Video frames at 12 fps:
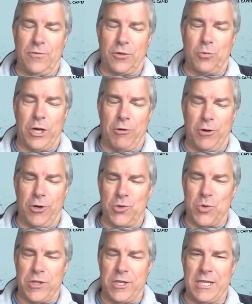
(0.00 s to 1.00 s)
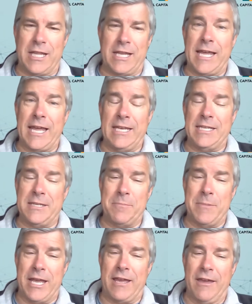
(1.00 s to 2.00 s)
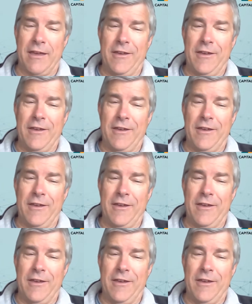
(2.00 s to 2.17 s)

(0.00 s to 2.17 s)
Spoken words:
acquirers, whether they tend to make